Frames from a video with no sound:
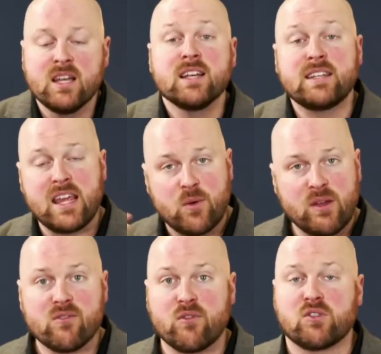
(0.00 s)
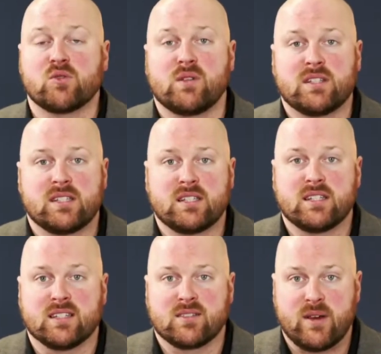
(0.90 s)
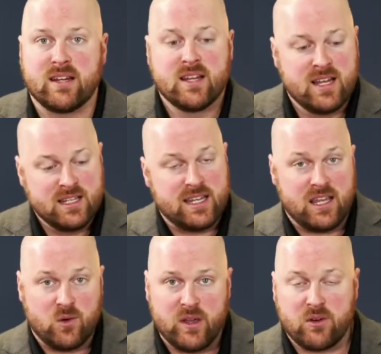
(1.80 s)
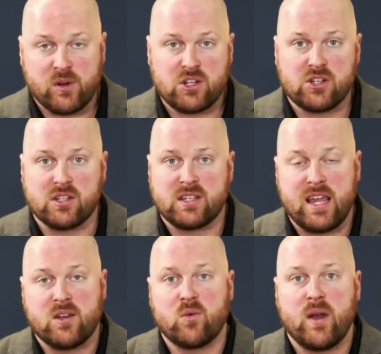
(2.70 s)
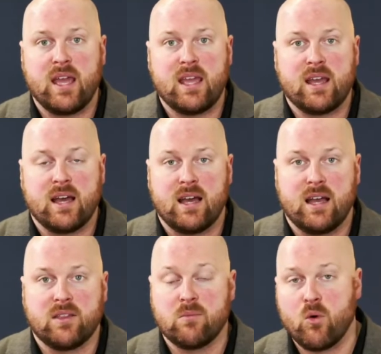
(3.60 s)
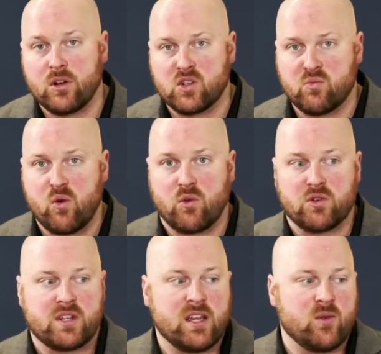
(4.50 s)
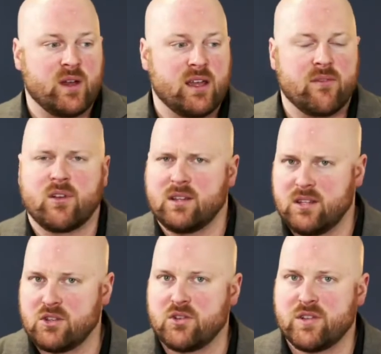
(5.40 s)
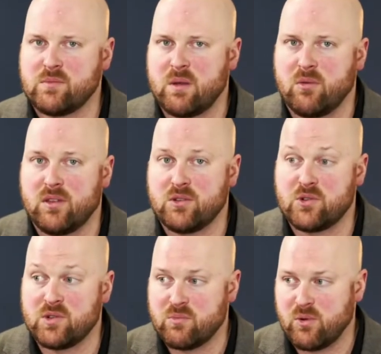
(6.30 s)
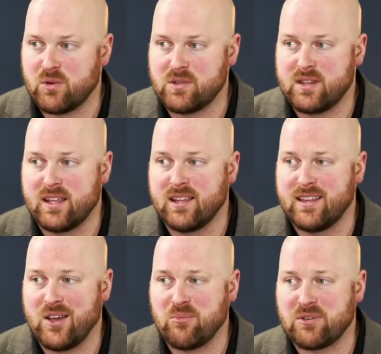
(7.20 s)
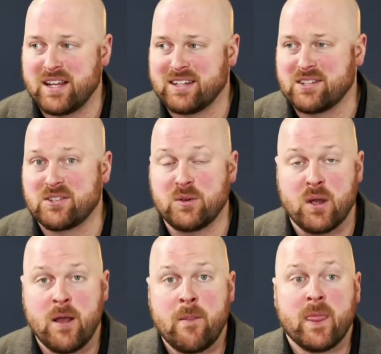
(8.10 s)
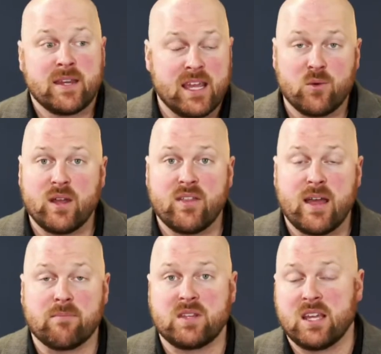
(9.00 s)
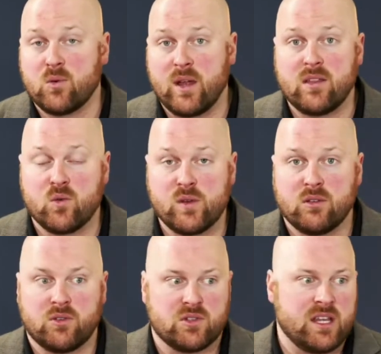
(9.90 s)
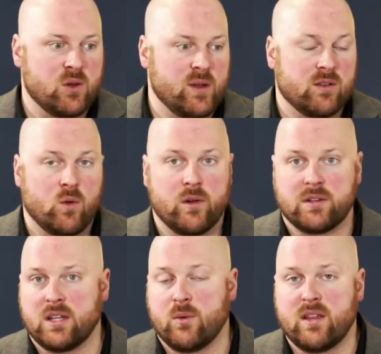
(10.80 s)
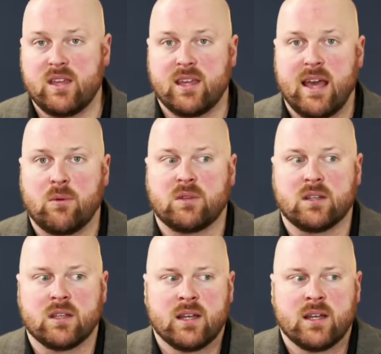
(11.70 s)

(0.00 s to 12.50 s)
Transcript: Take away the virtual assistants, right? Take away Christian. Take away the mortgage brokers. Take away, I forgot the insurance people, the insurance brokers. They help protect us too. Take away them. Take away the realtors. Take away the lawyer. Take away the accountant.